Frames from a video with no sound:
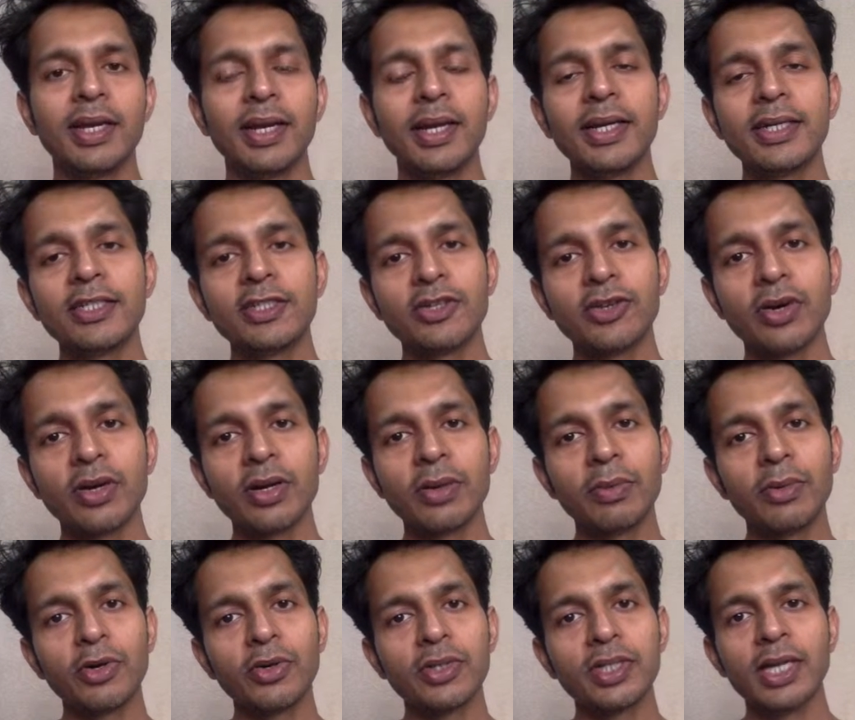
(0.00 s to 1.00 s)
Let's talk
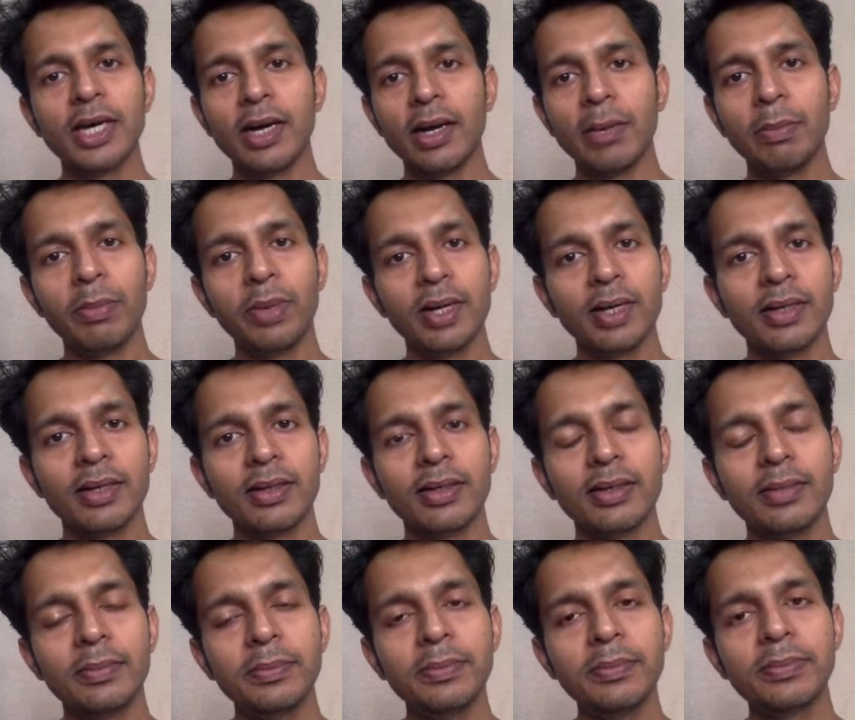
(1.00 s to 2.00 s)
about the up button.
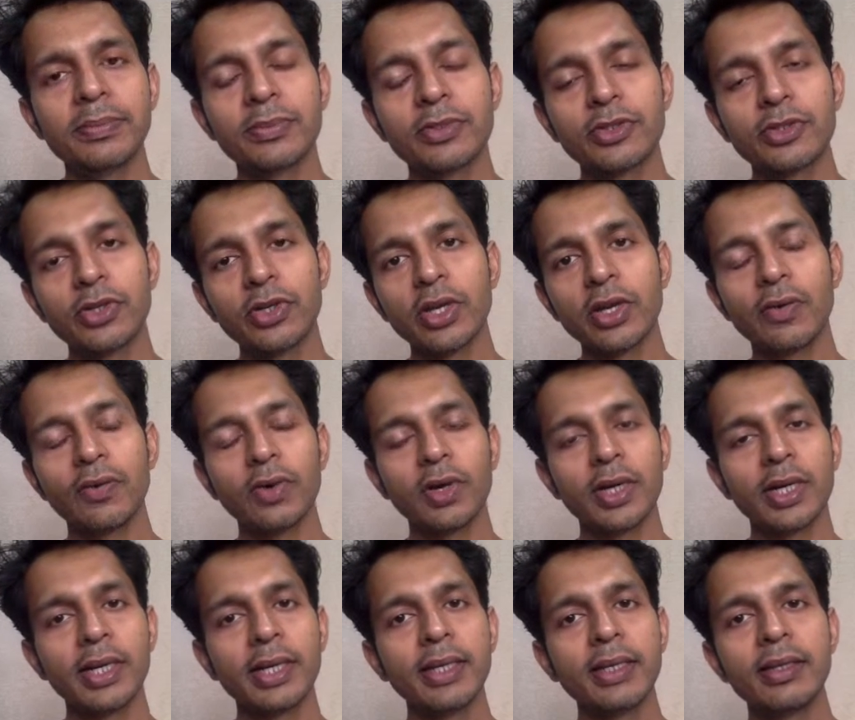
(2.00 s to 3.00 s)
So you have
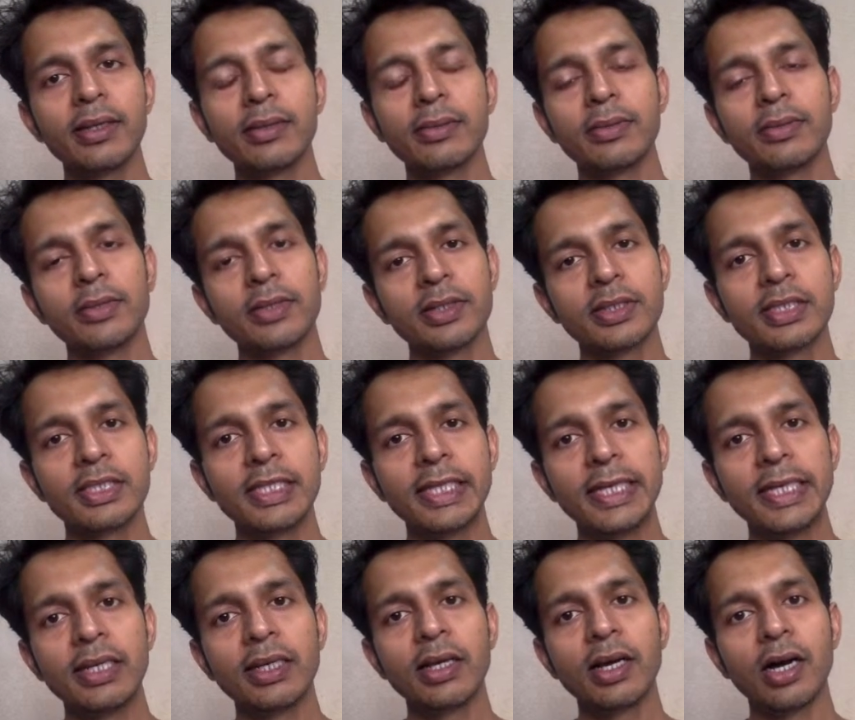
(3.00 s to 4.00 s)
already
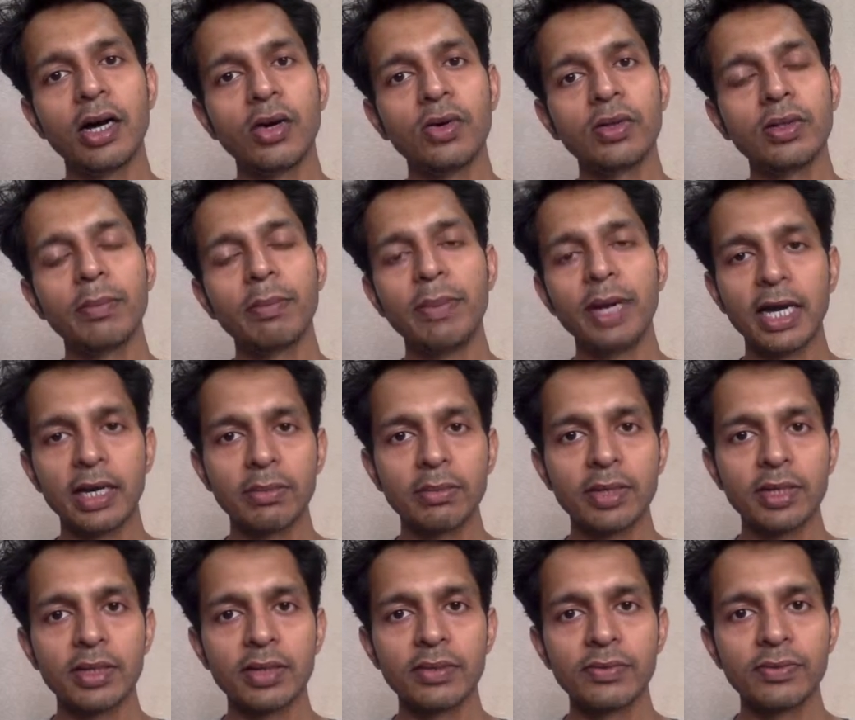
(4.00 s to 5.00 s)
seen how the back
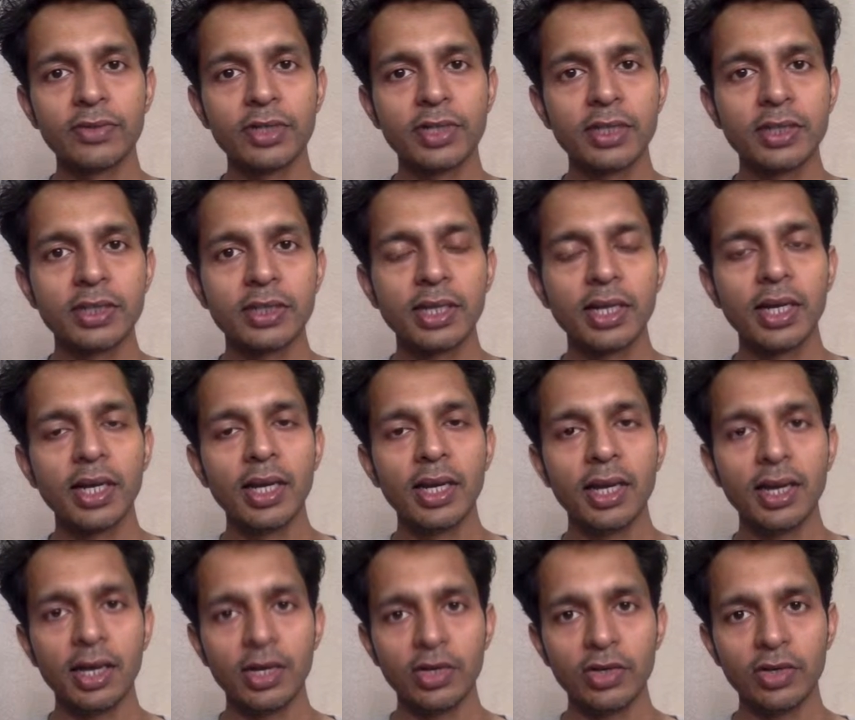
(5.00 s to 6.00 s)
button works
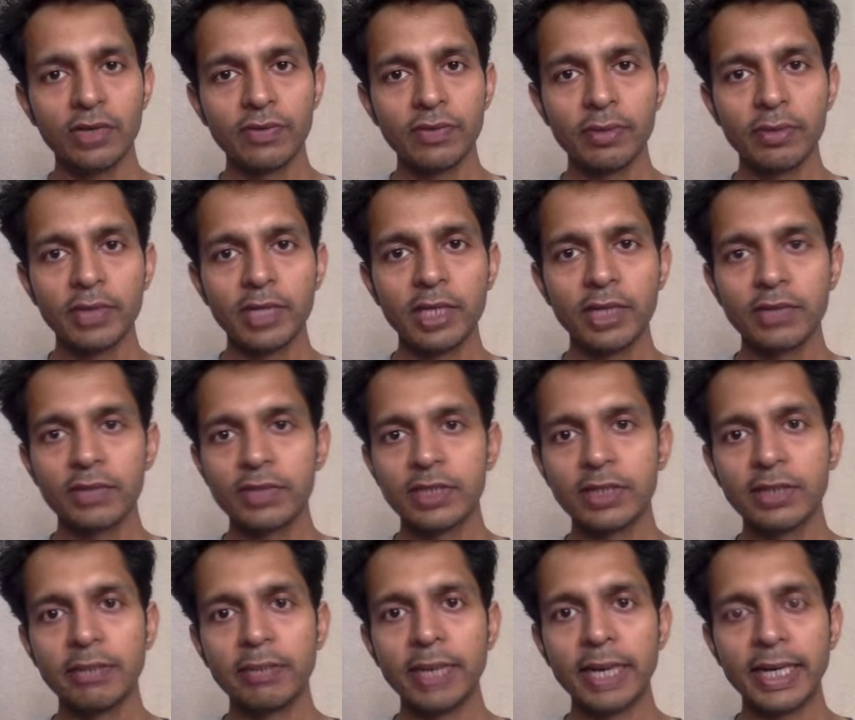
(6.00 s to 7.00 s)
and you are familiar with
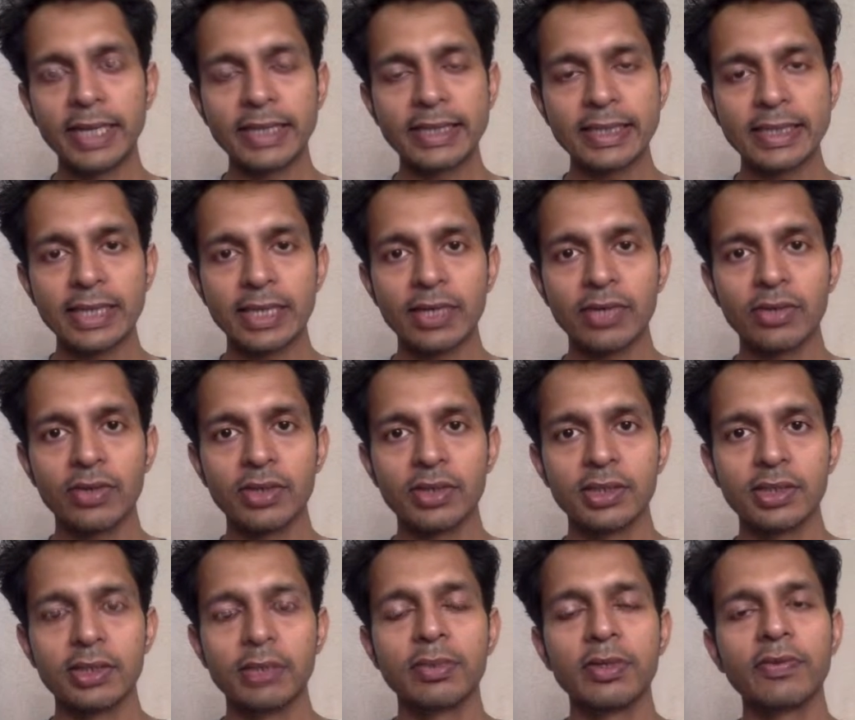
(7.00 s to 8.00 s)
the back stack
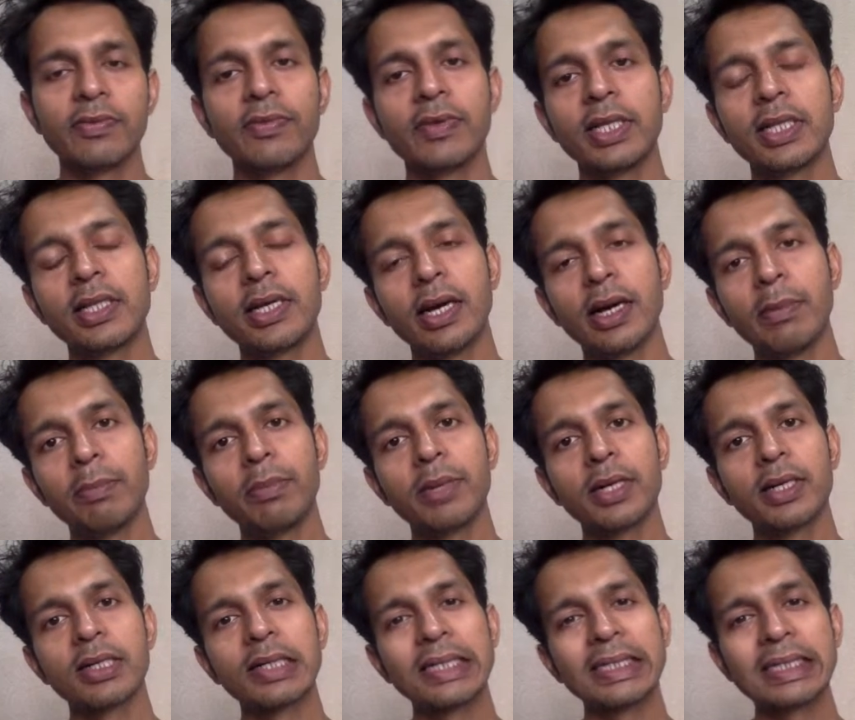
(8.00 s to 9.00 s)
concept. Well, the up
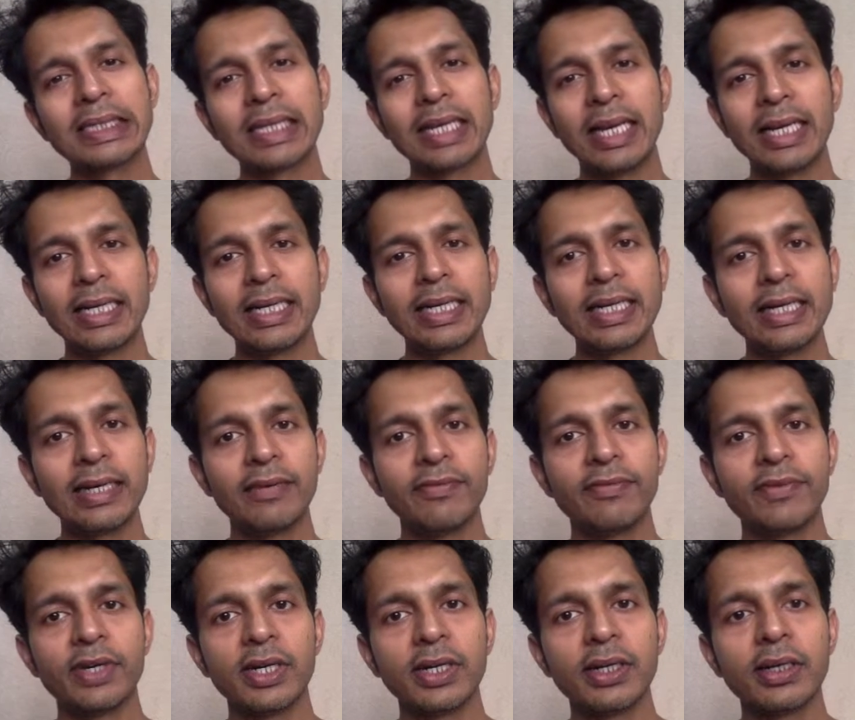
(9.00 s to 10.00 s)
button is slightly
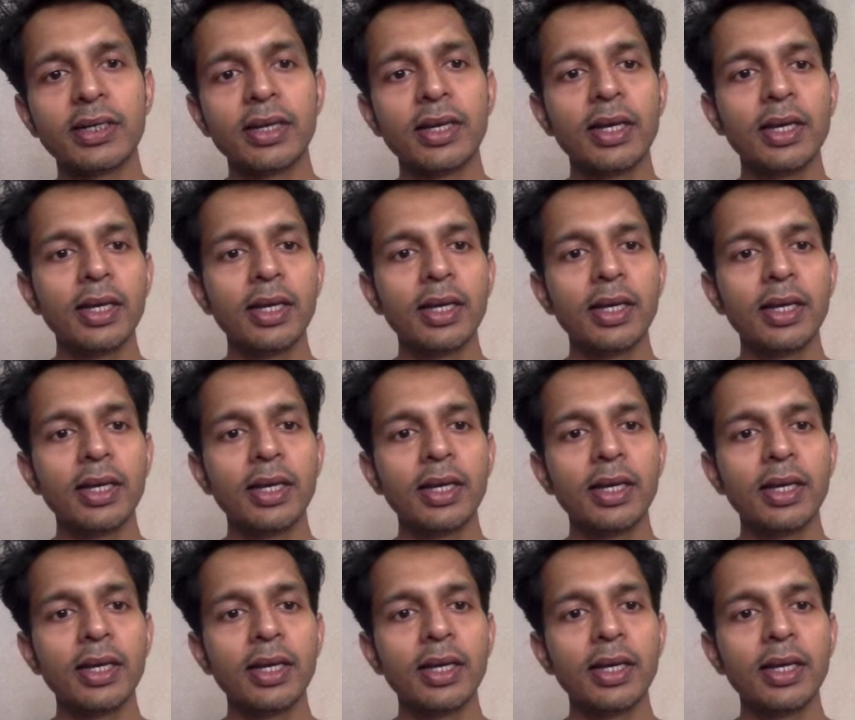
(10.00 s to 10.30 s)
different.